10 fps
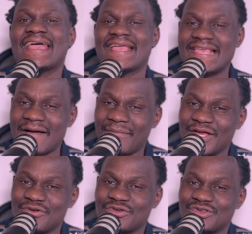Hear My
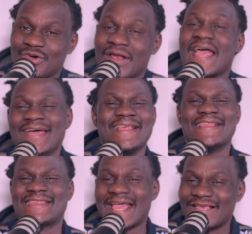True Story,
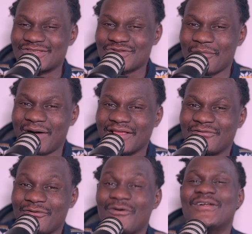thank you so much
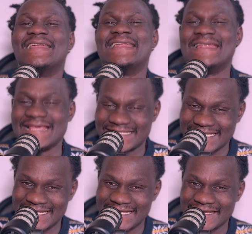for
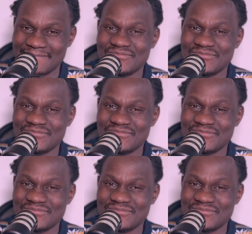listening.